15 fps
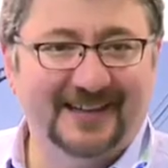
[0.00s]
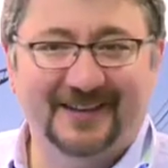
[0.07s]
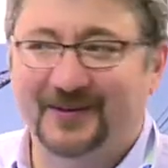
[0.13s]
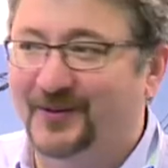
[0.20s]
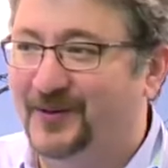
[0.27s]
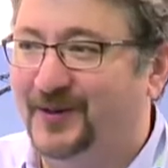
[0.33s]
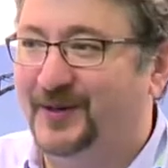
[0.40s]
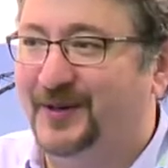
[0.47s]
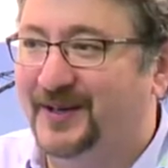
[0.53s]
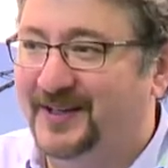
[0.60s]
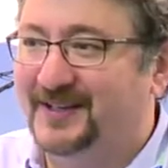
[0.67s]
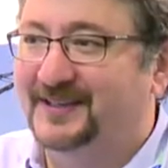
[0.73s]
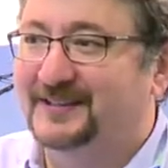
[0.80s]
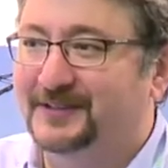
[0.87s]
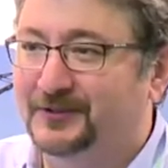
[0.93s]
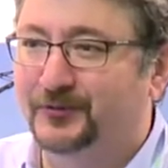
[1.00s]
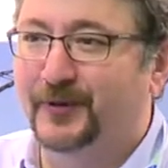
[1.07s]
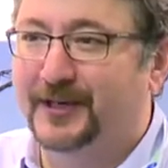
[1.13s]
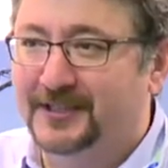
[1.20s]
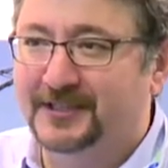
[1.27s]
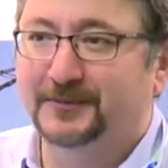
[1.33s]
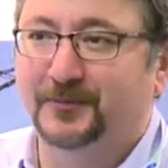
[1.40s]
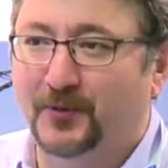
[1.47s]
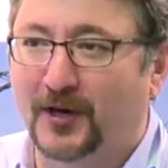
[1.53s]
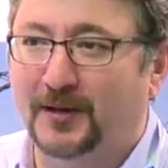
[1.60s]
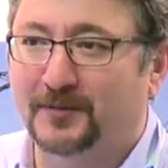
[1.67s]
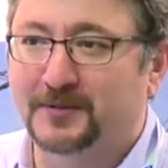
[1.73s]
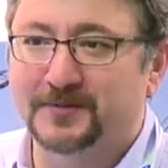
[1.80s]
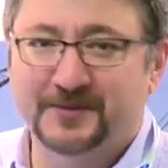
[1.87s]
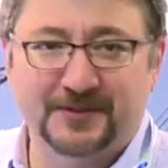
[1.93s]
or numerical
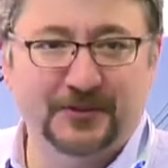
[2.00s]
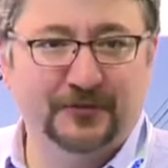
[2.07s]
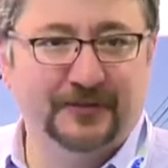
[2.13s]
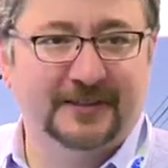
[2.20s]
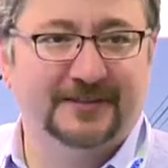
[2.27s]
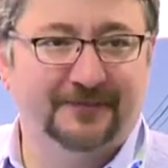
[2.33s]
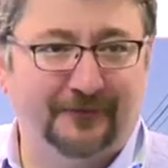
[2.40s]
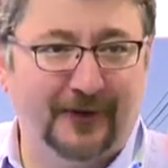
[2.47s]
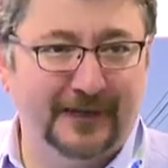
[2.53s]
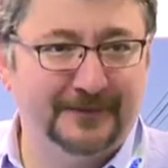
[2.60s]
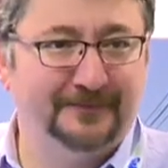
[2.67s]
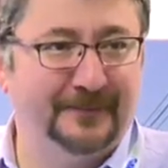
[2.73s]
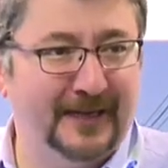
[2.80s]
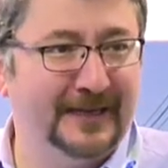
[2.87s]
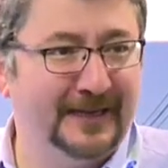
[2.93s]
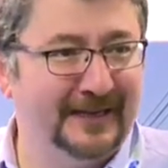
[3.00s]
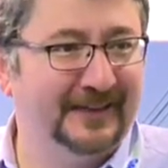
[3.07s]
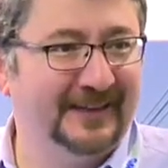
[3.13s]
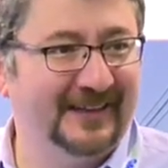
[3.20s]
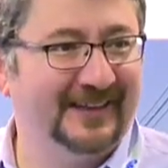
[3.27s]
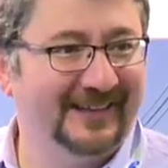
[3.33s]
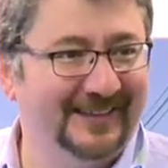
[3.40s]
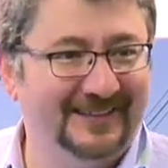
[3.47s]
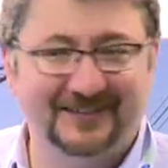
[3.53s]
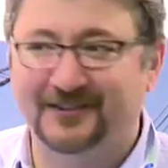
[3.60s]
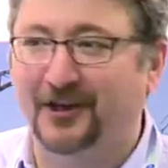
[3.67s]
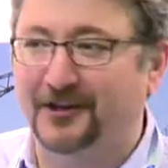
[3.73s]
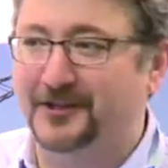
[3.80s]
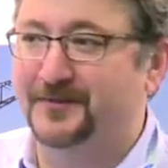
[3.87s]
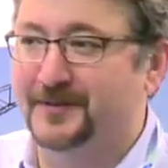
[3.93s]
problems, you will find many
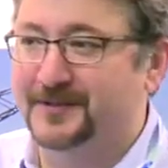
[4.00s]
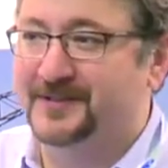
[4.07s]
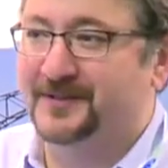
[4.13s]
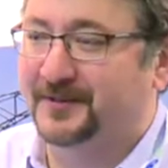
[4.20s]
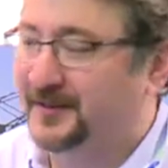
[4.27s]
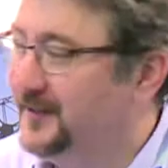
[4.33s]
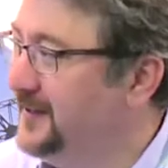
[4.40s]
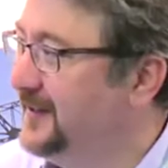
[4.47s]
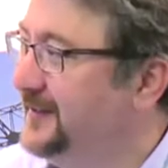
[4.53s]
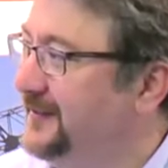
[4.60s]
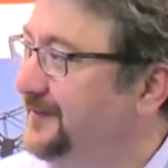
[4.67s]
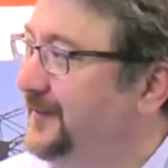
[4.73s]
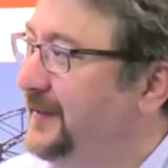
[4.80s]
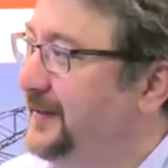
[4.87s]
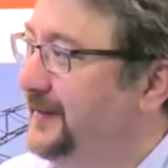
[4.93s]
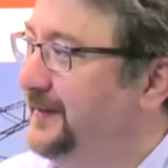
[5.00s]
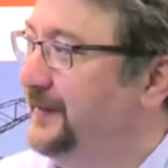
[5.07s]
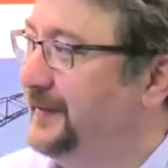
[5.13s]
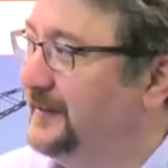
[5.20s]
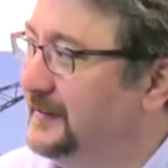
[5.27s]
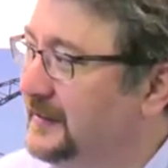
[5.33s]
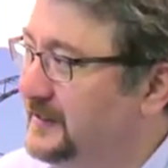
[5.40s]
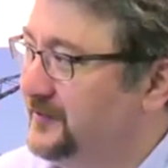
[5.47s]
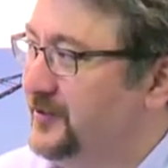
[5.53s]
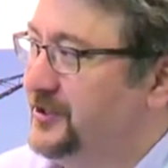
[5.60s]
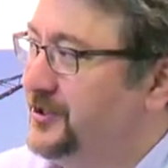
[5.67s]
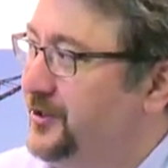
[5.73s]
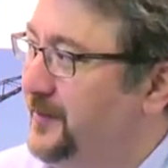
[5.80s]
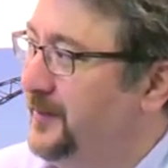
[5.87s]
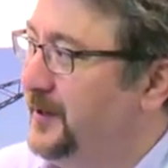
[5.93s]
documents or
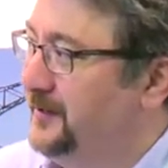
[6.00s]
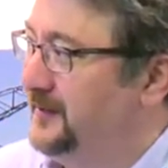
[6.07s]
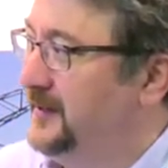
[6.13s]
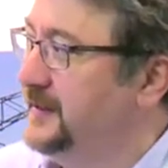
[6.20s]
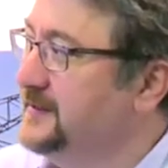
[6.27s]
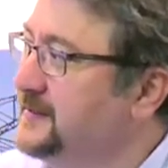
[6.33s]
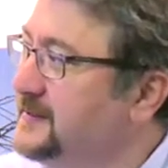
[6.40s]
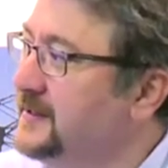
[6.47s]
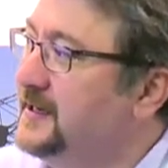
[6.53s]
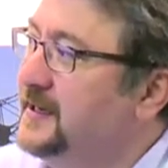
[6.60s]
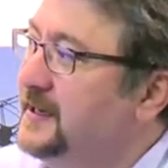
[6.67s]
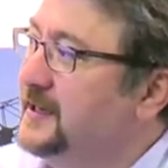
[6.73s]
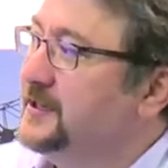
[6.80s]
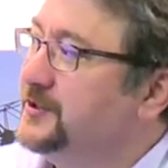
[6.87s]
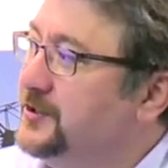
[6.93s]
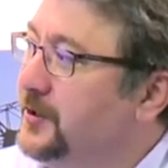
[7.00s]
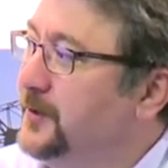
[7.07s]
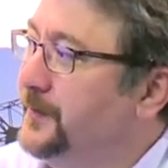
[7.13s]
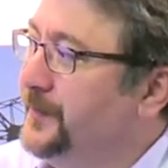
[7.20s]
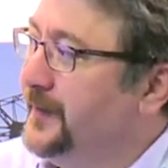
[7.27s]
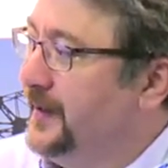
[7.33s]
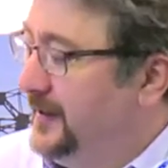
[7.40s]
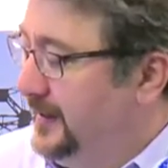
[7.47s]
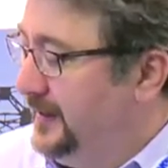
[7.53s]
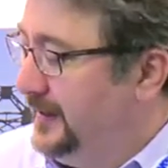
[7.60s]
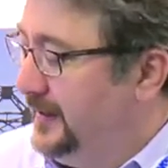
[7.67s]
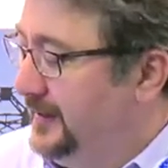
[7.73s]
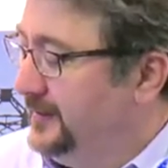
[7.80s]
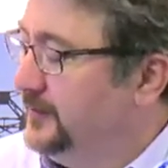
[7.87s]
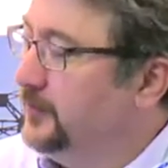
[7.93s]
literature about this. So
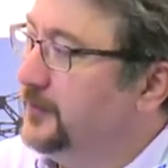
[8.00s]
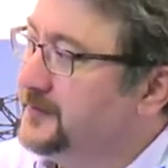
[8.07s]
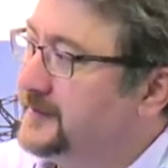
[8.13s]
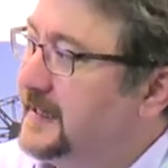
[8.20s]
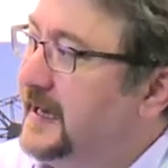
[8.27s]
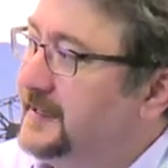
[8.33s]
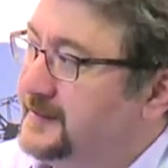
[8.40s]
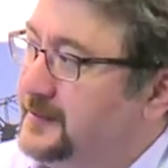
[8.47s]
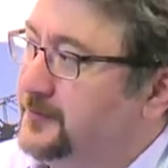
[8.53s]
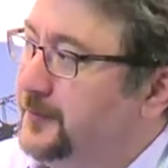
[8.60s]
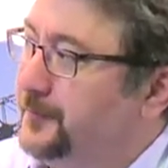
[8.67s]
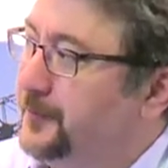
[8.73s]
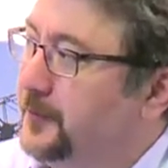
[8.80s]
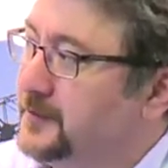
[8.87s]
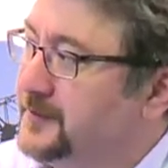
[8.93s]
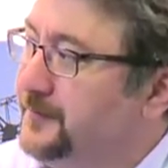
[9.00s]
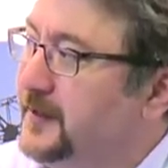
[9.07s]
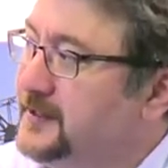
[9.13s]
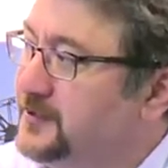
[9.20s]
in those cases, of course, one